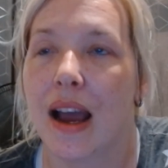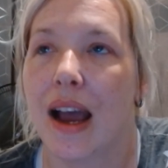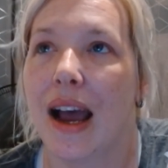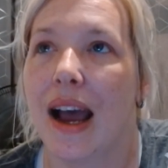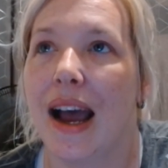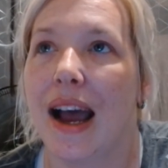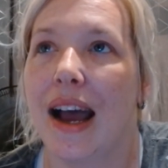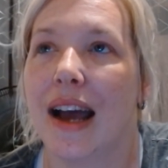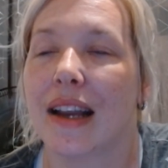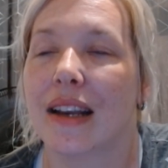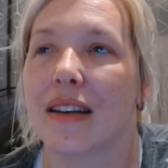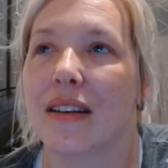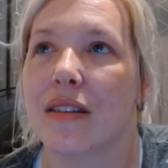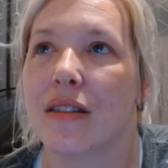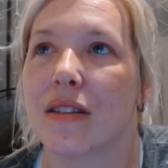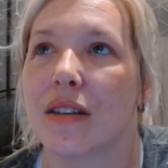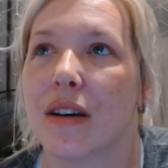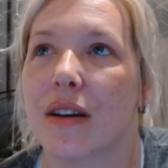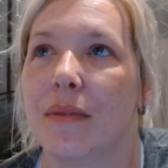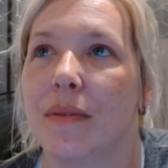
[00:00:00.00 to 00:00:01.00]
and
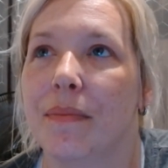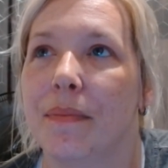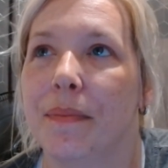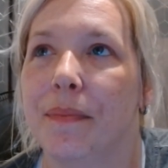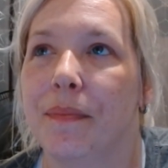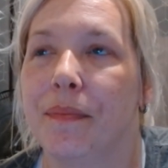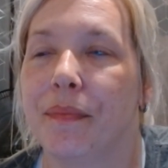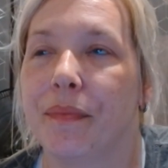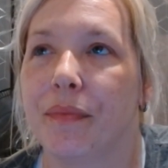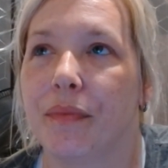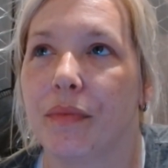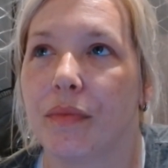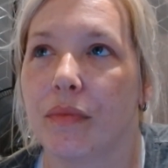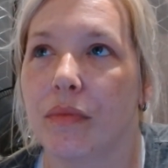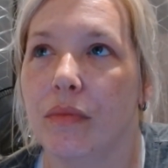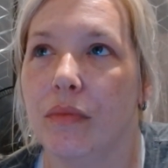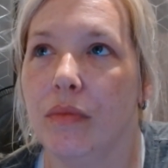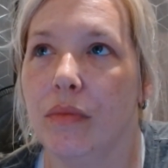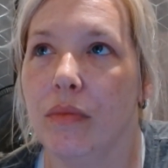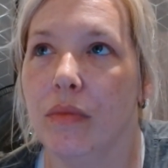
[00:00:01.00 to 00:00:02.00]

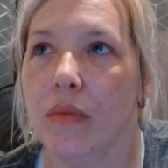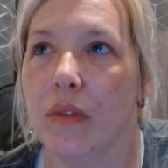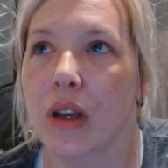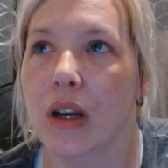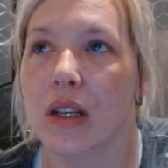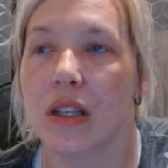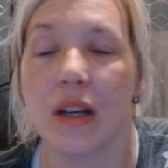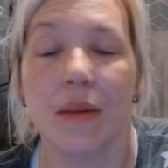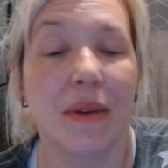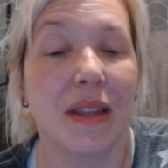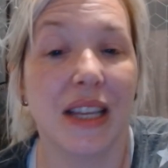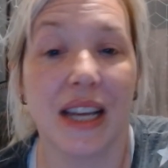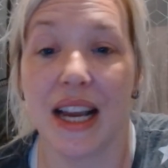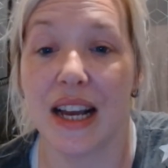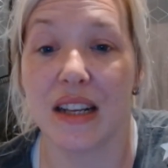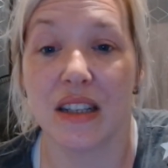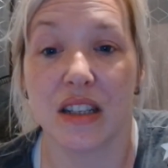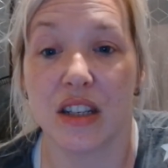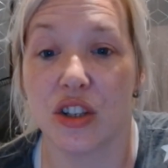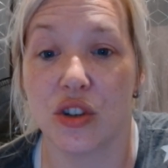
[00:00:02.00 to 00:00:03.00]
so I mean the
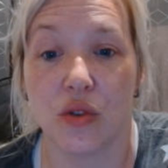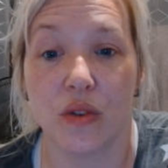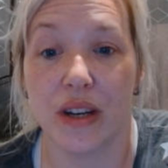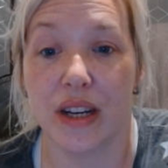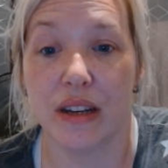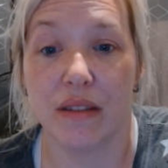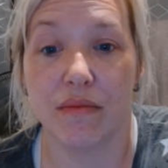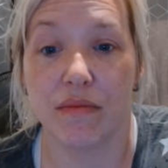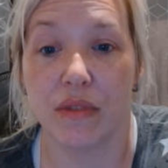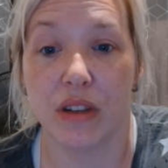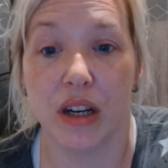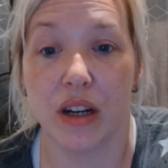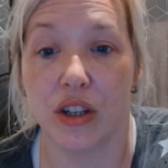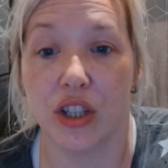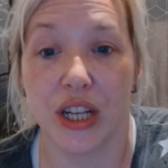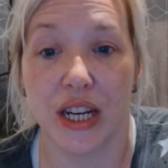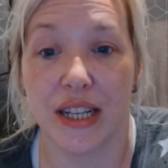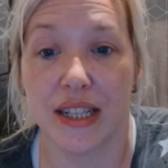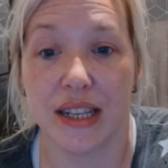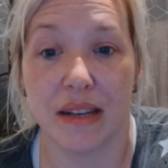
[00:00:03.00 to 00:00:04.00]
cats enjoy
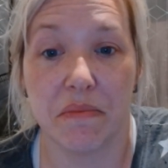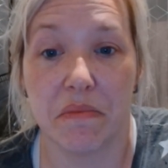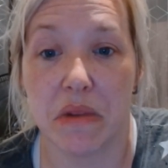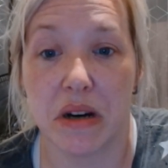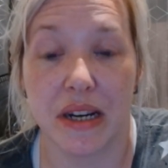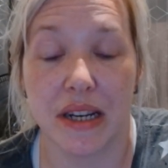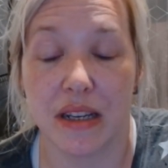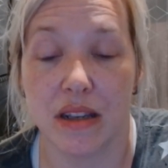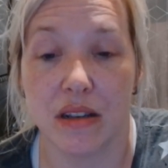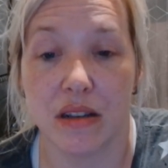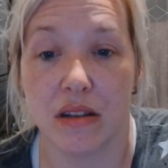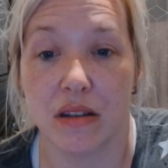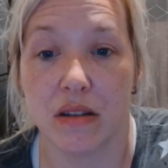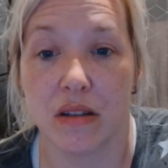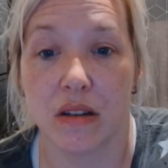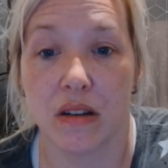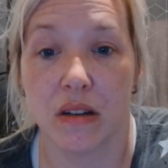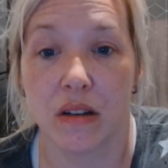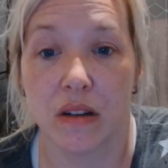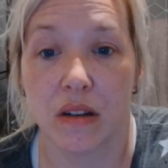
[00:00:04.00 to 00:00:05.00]
chasing
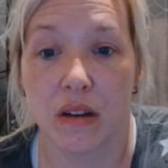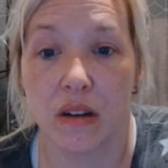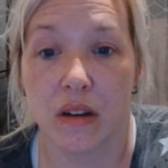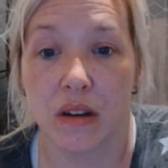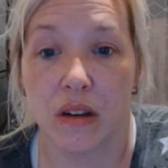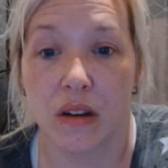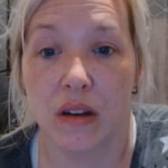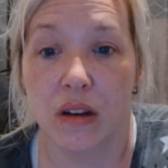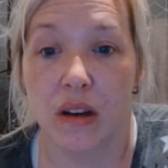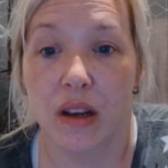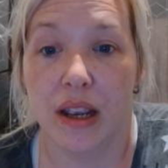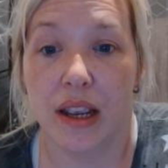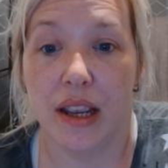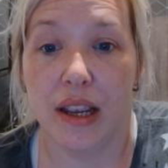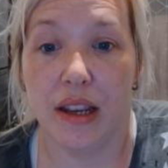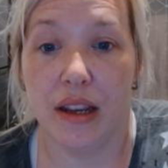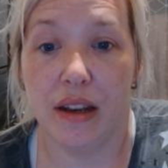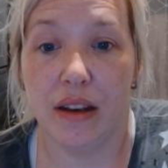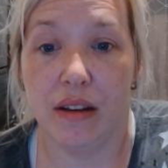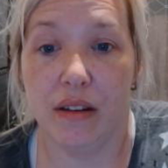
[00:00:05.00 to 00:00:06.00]
mice
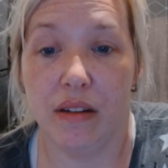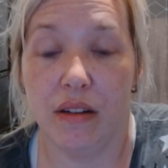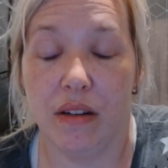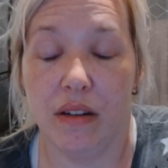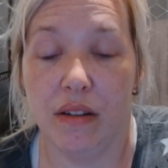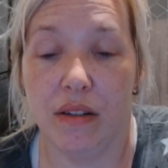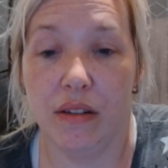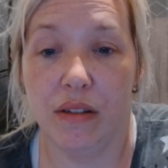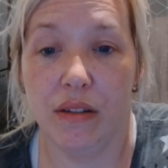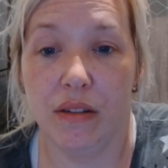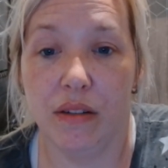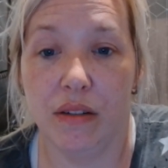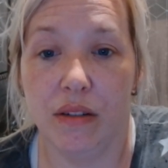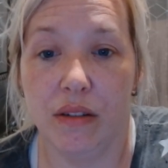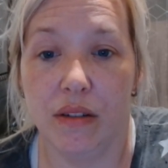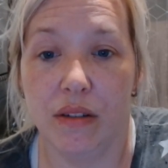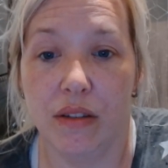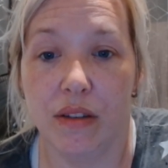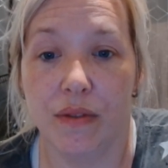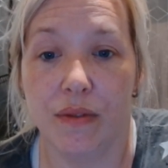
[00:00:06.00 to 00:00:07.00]
in
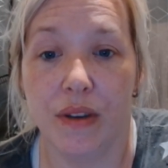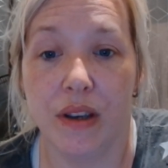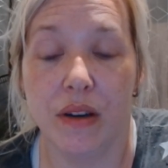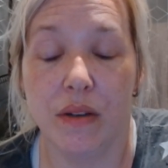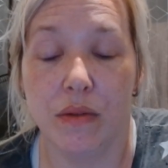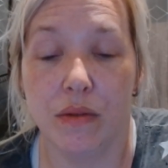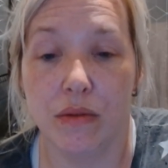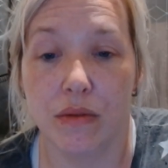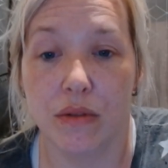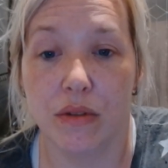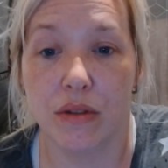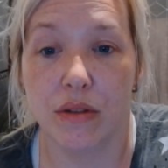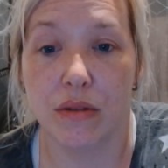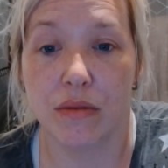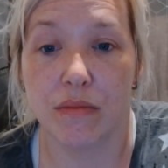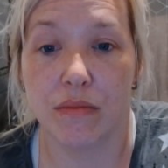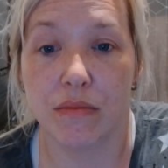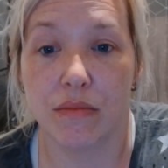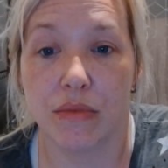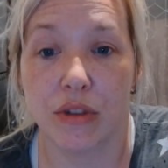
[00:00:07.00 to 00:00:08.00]
the field
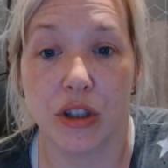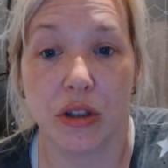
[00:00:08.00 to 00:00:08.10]
2